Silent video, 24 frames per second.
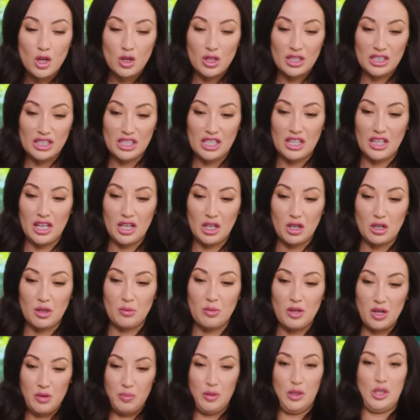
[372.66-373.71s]
you can see like your
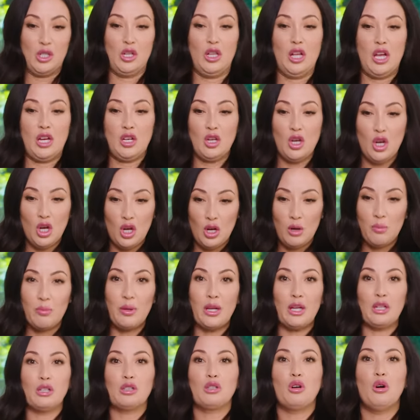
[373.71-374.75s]
nipples are like
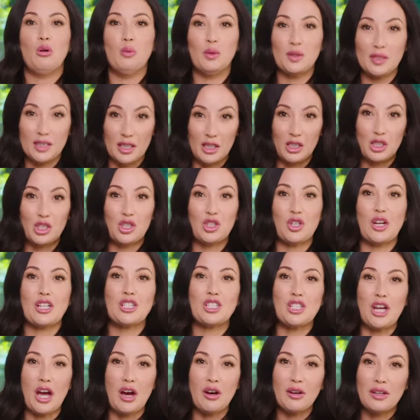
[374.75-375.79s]
being almost like
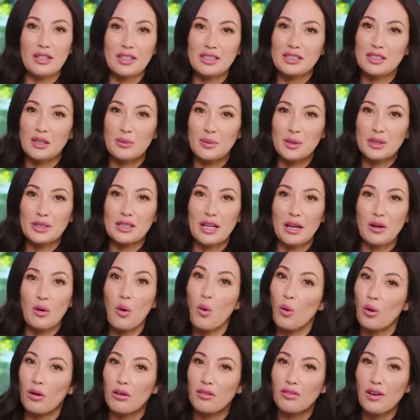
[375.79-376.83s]
stretched out and it's almost like
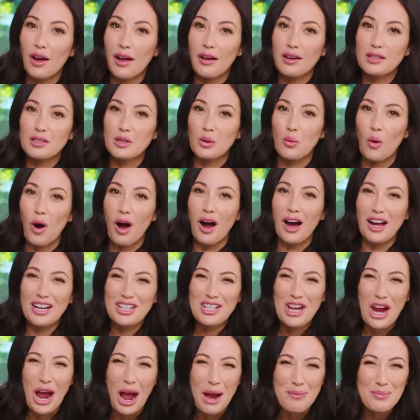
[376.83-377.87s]
horrifying to
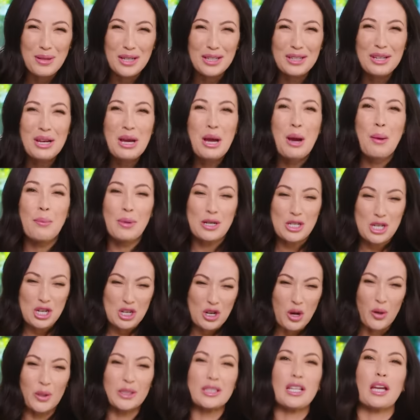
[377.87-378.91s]
watch happen, but you
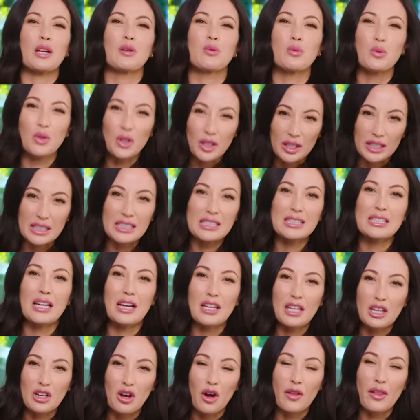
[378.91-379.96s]
know it's like really
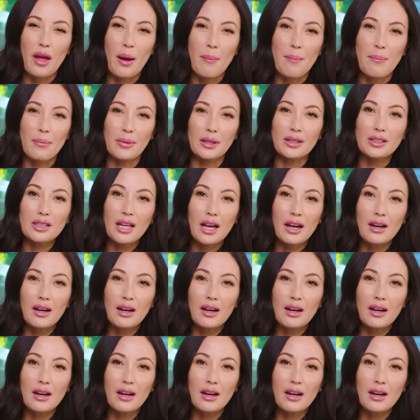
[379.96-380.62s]
sucking all that milk